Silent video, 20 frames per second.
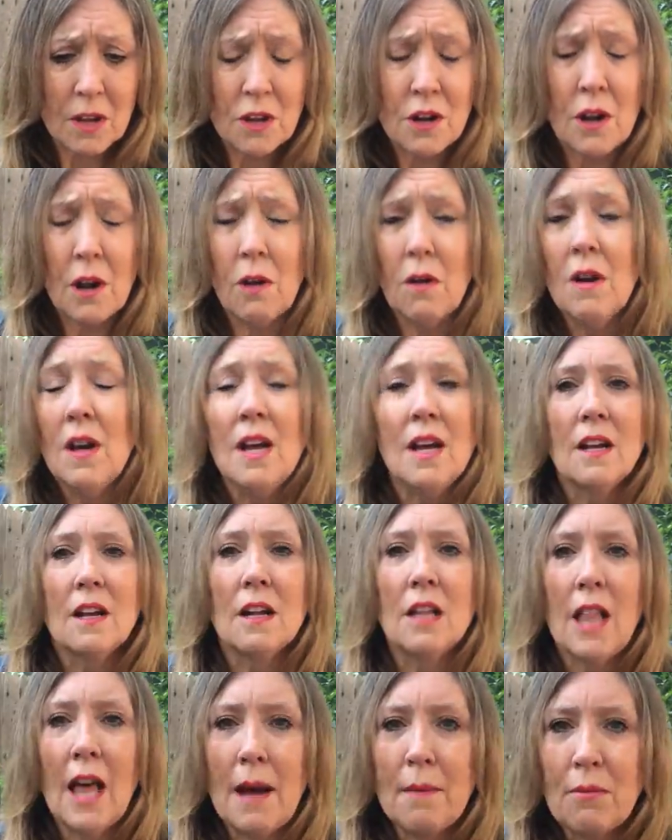you know,
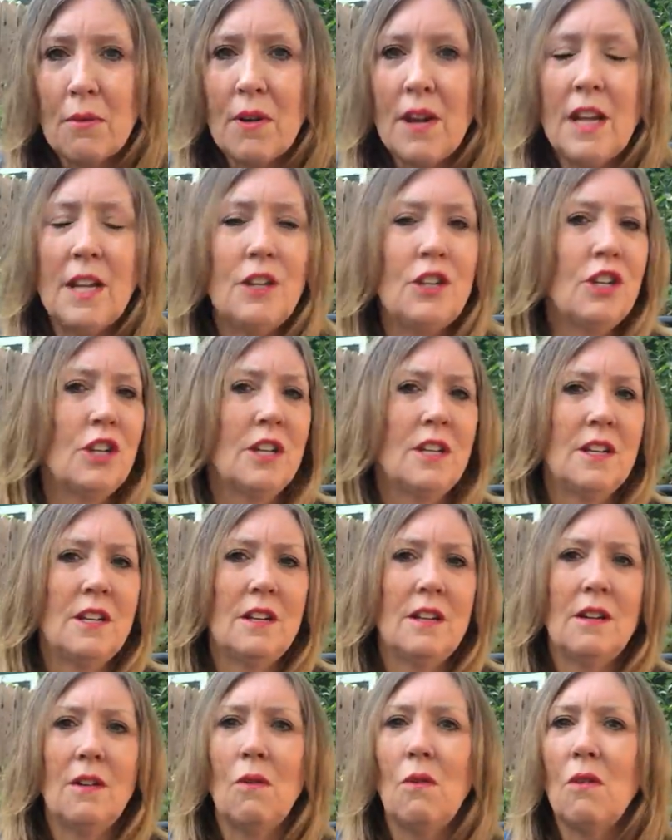collaboration
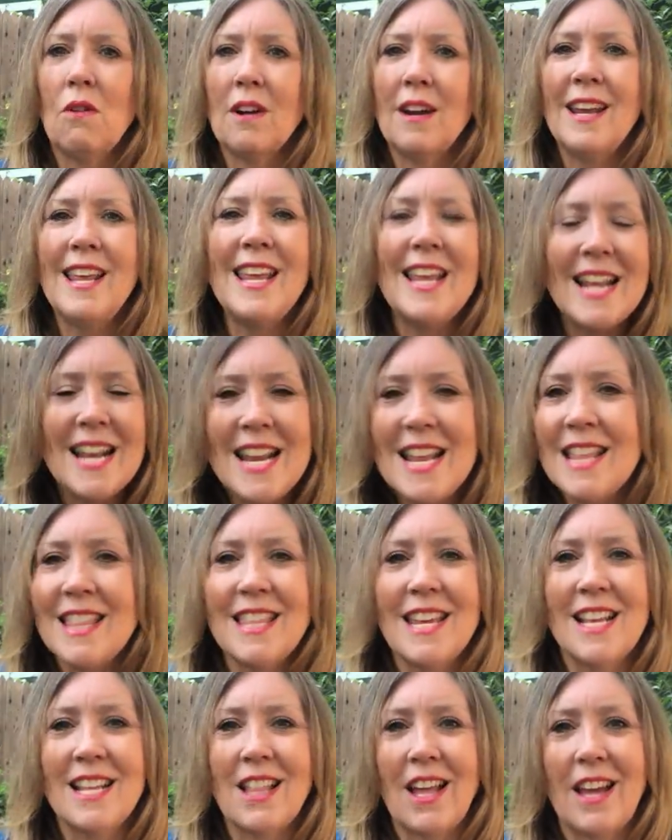or
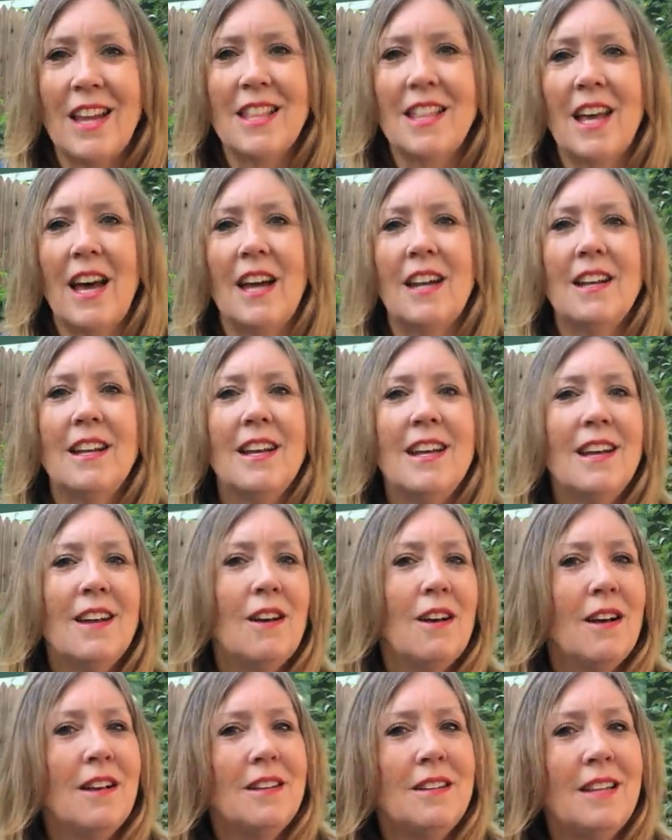anything like that,
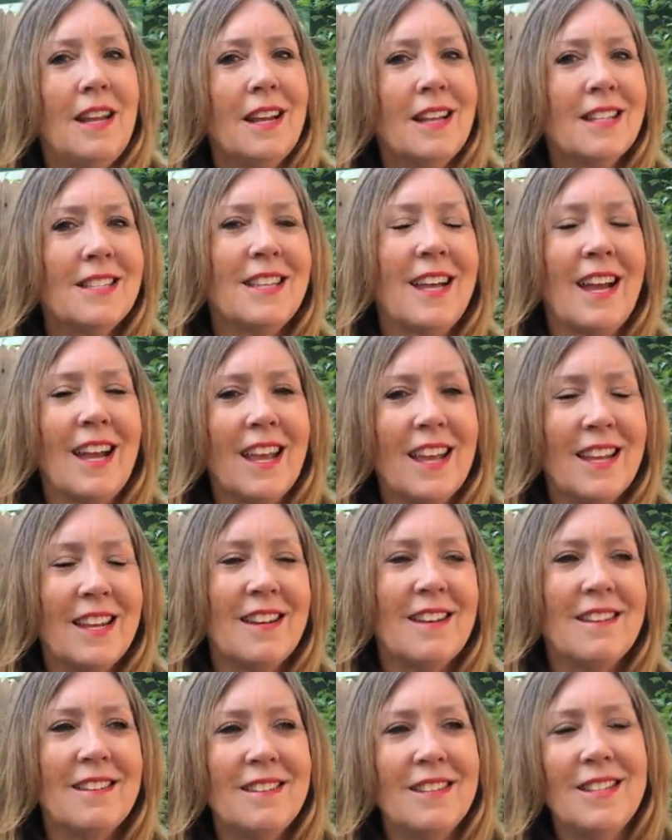take a second,
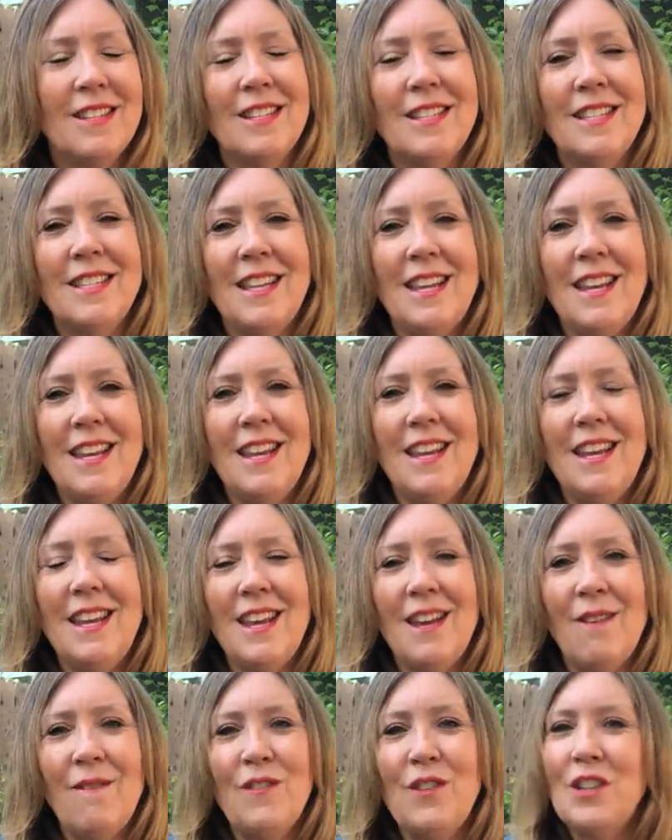see
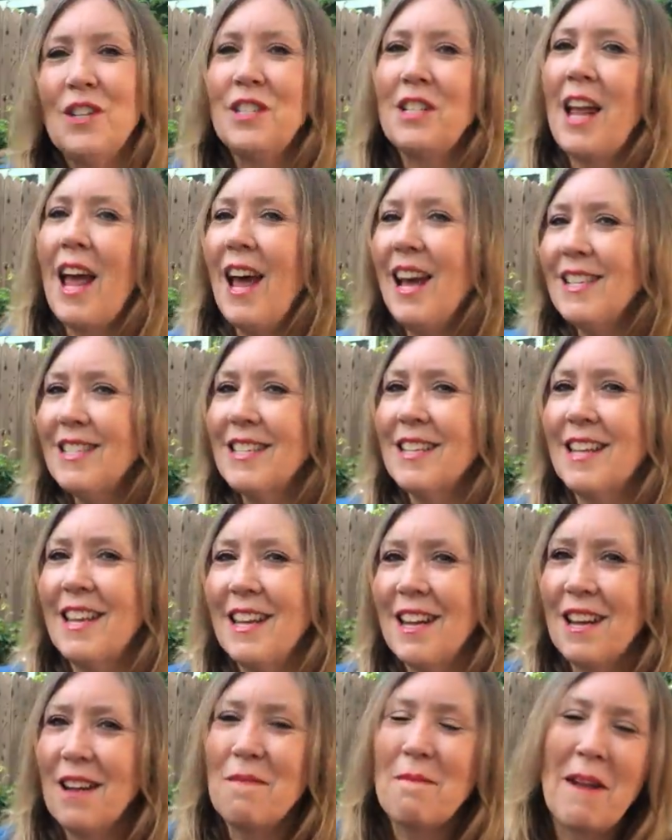if just
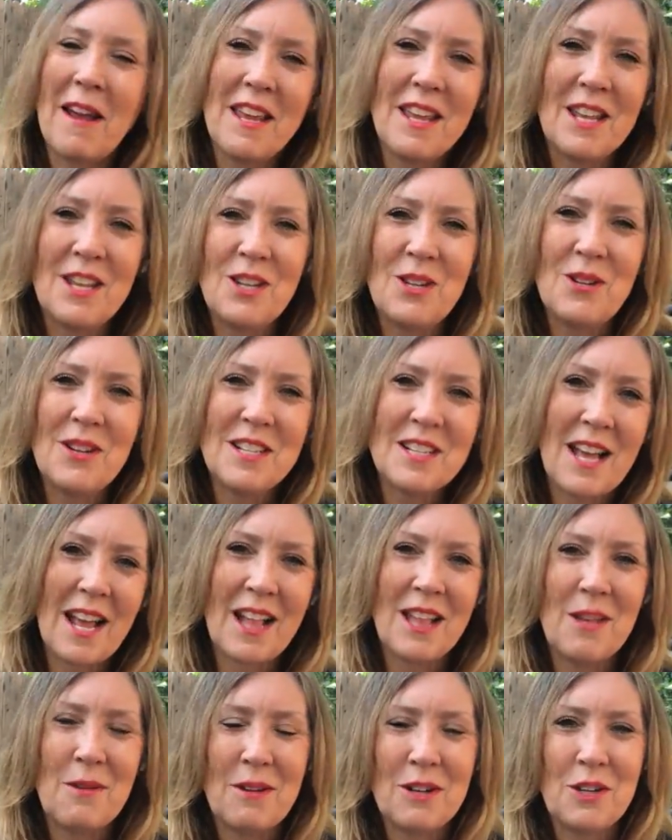asking might get you
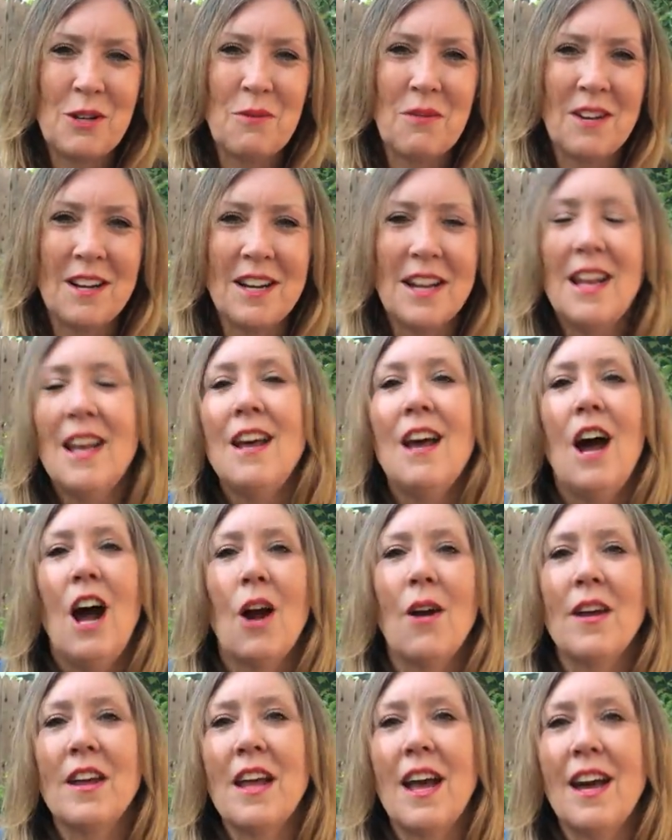exactly what you want.
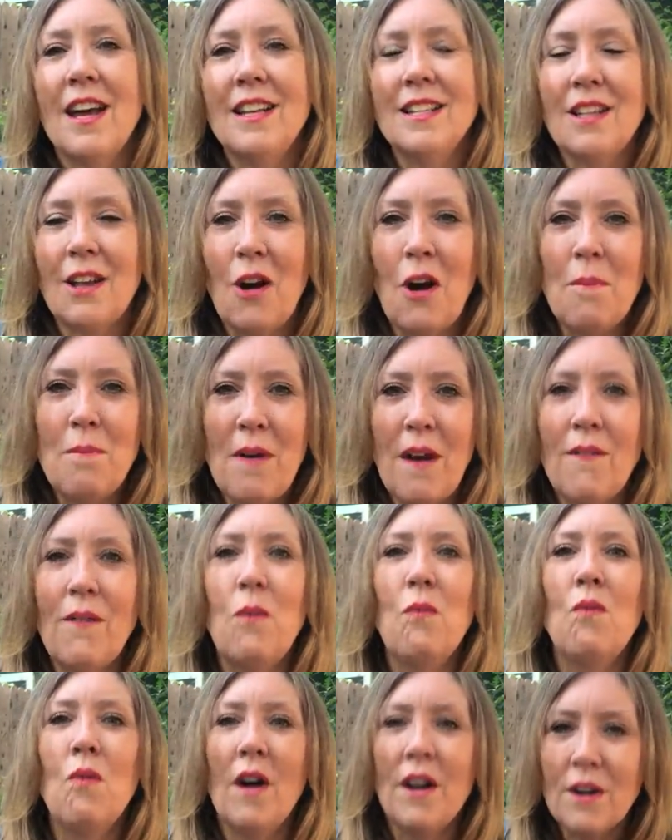All right, guys, I hope you have a
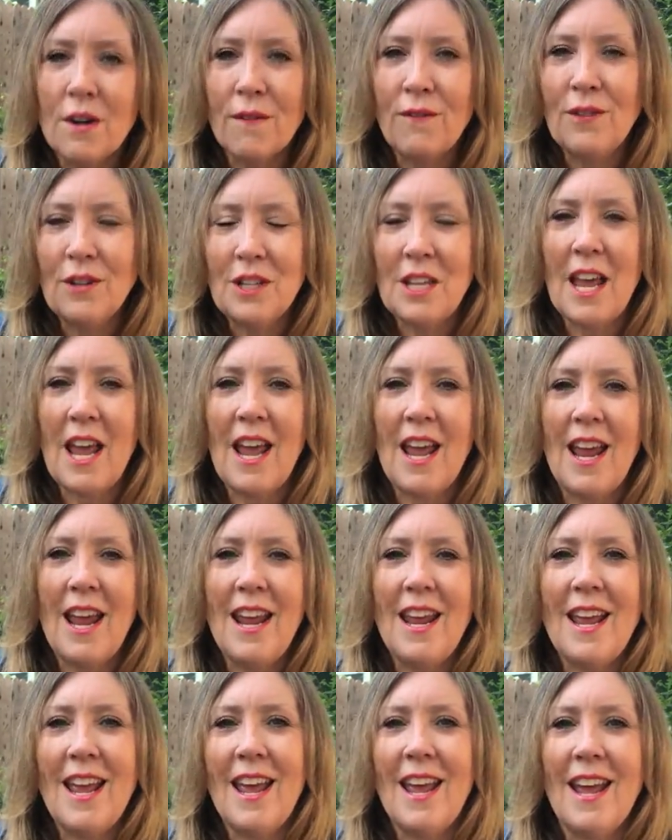wonderful
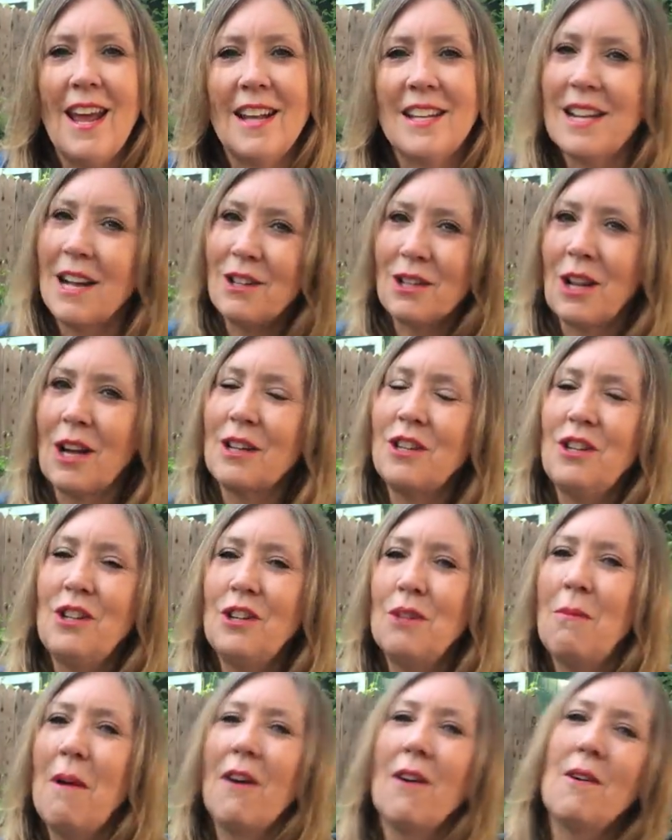day and I'll talk to you
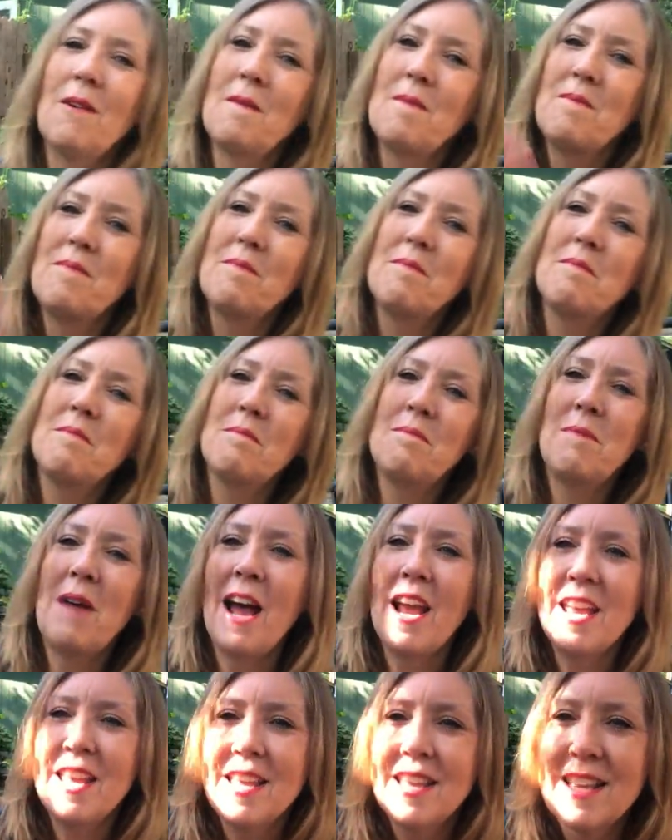tomorrow.
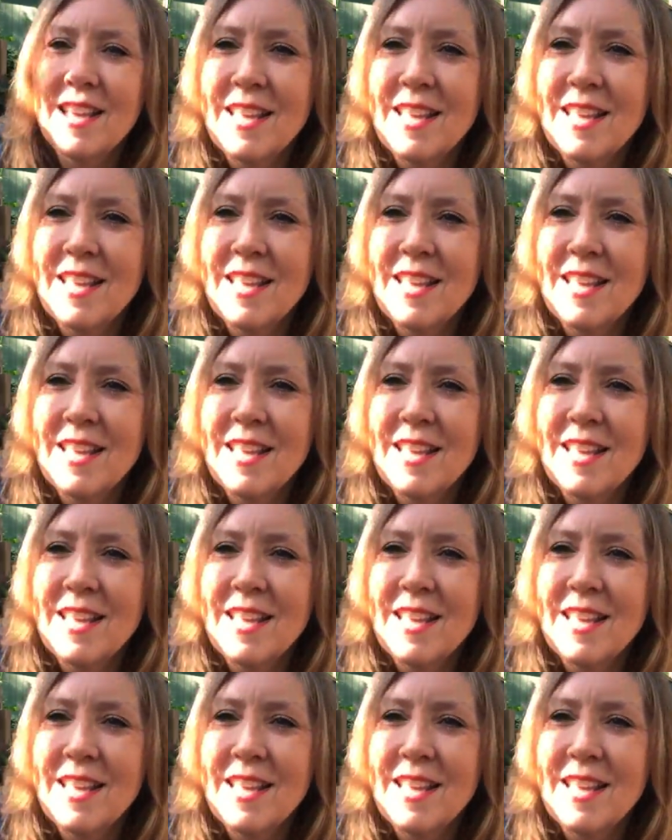Bye.